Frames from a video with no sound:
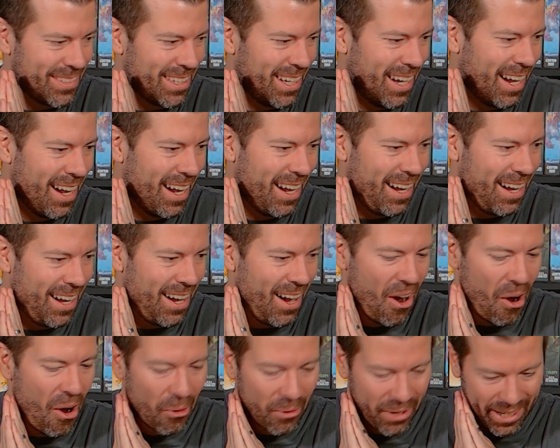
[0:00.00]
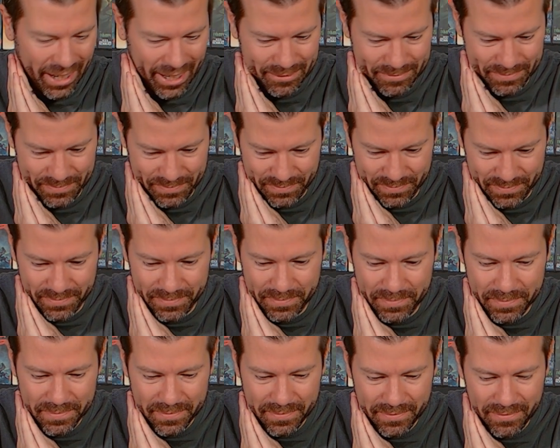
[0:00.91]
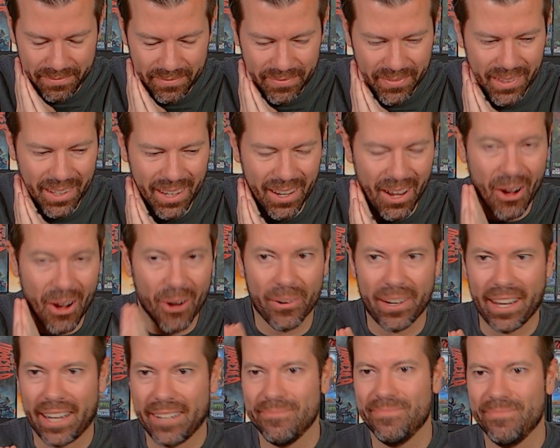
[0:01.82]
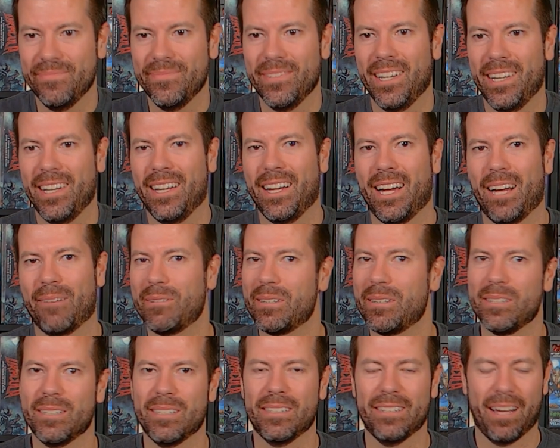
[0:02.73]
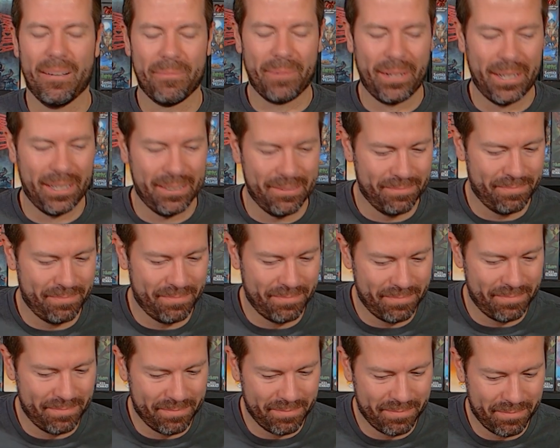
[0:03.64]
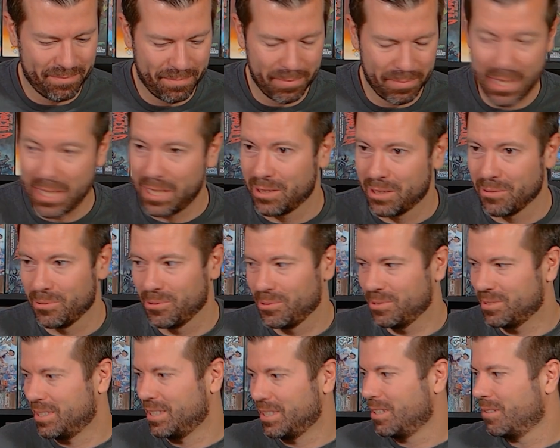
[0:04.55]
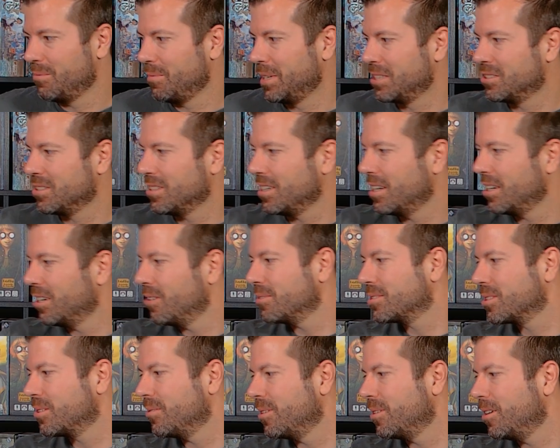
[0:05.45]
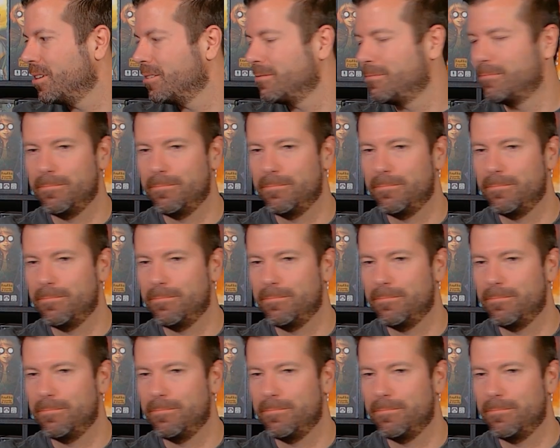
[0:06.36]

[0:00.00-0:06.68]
Okay. I'm gonna peek the rules here and make sure that I know what's going on.